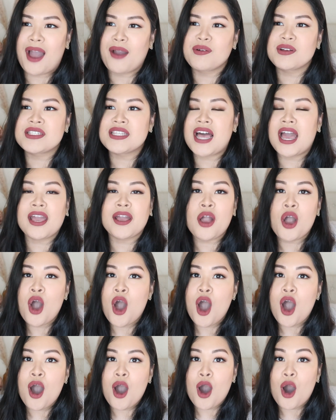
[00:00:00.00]
I was like,
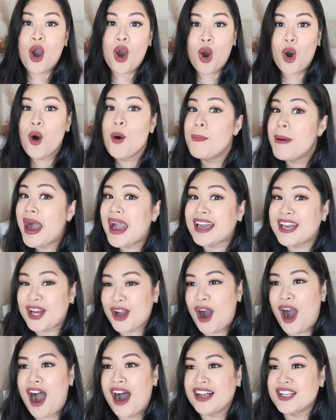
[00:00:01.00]
oh
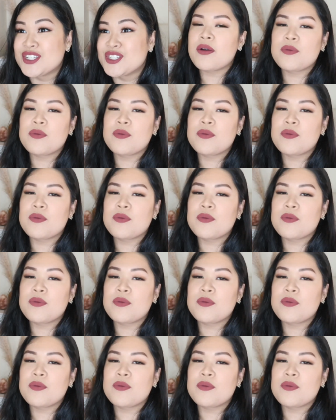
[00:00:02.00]
my gosh.